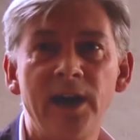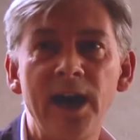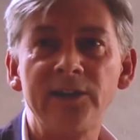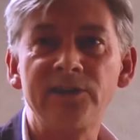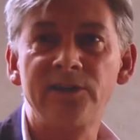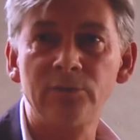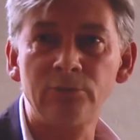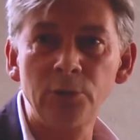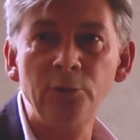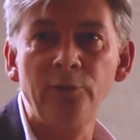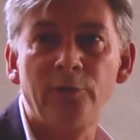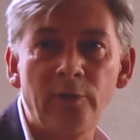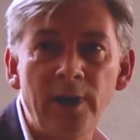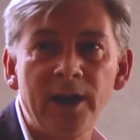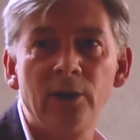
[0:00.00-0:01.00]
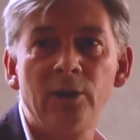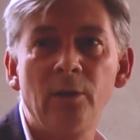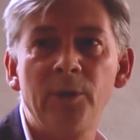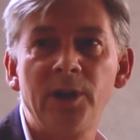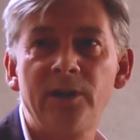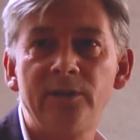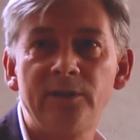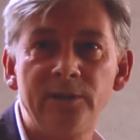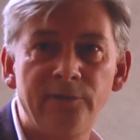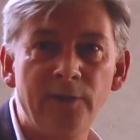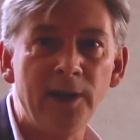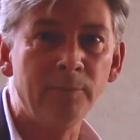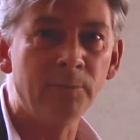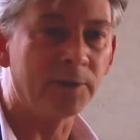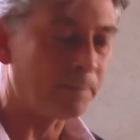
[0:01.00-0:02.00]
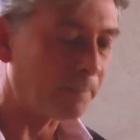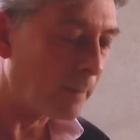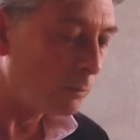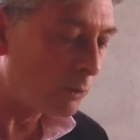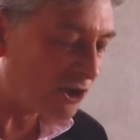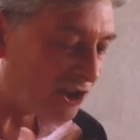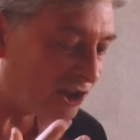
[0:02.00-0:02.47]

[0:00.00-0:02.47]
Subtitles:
as the route for economic development, which